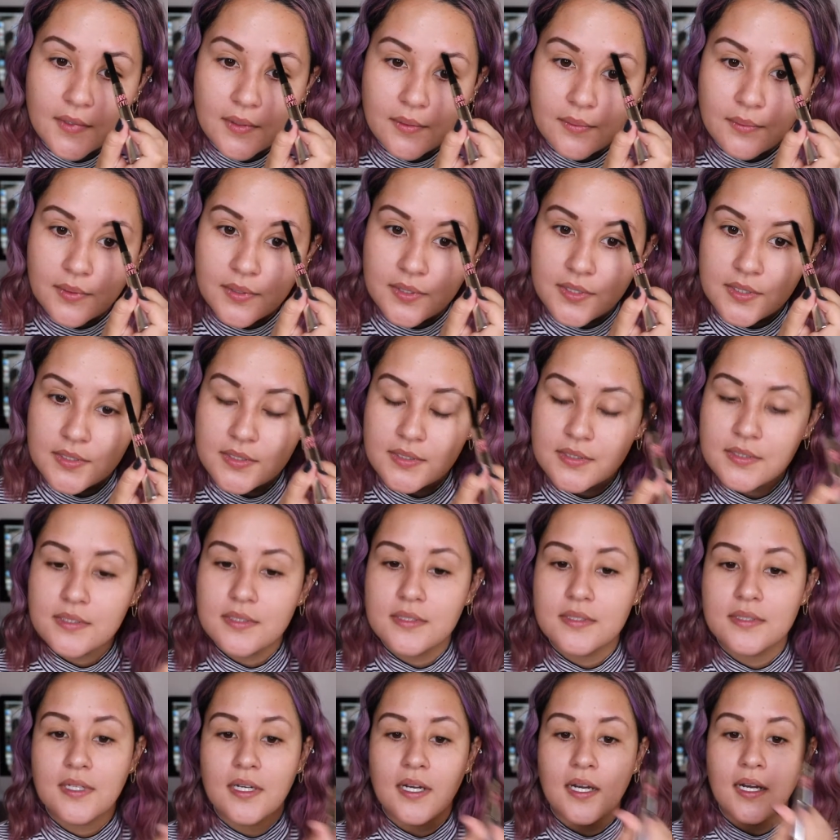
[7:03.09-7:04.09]
we
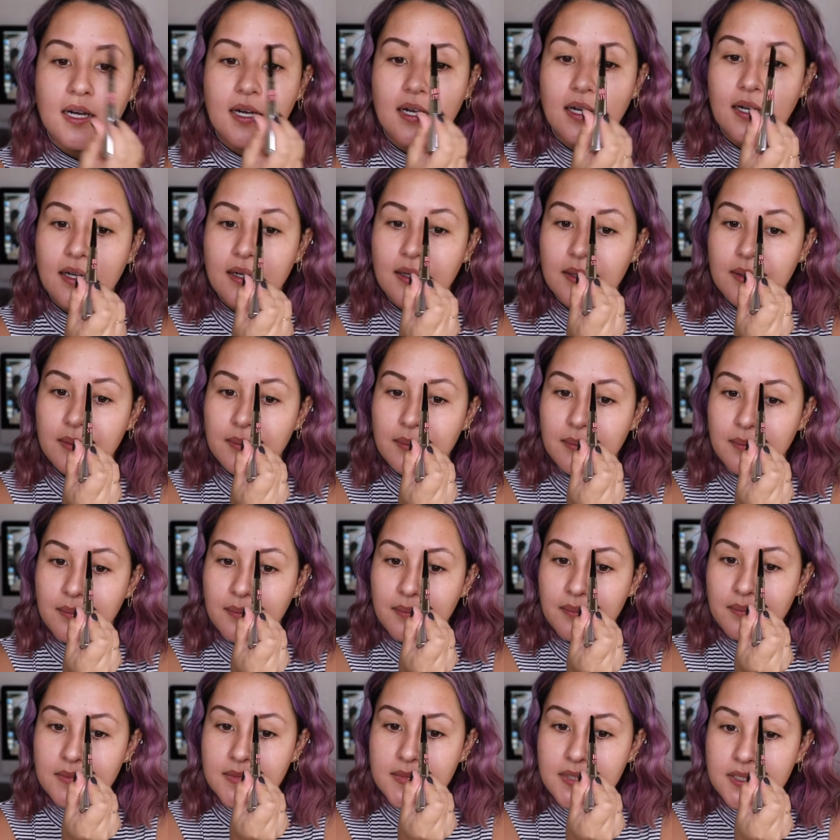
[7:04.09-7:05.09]
just
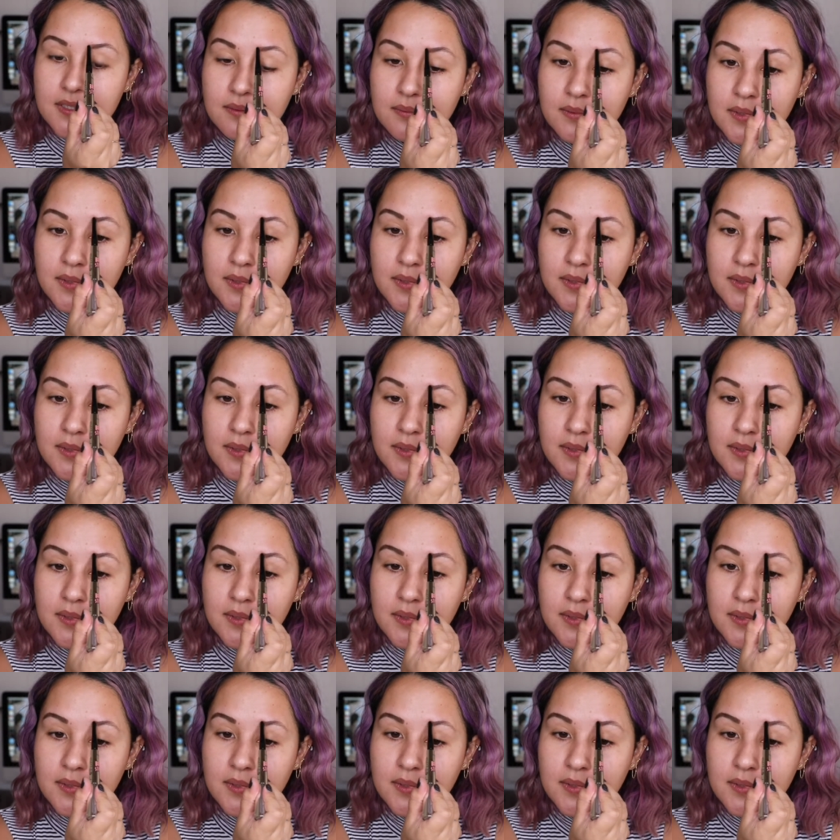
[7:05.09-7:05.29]
didn't